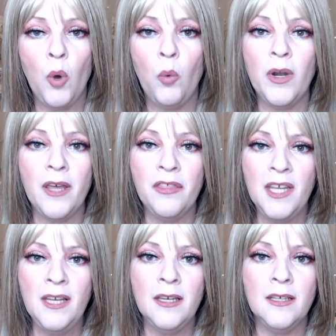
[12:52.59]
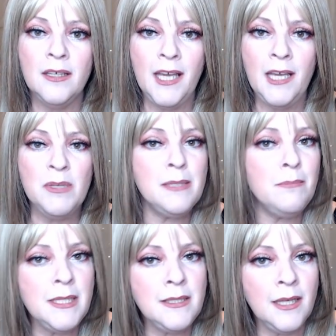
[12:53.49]
What I think Keem is
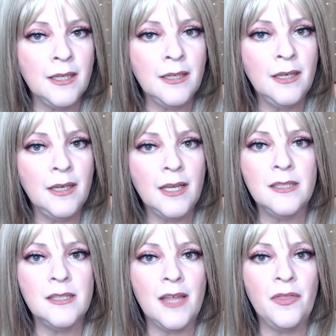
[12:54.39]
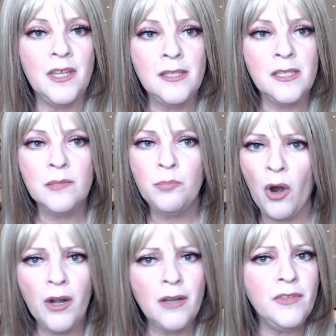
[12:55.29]
missing is that this is
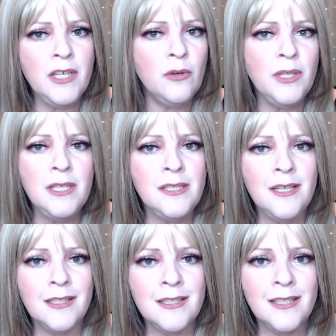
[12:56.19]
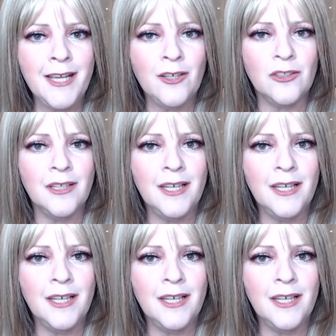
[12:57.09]
part of the Onision cycle.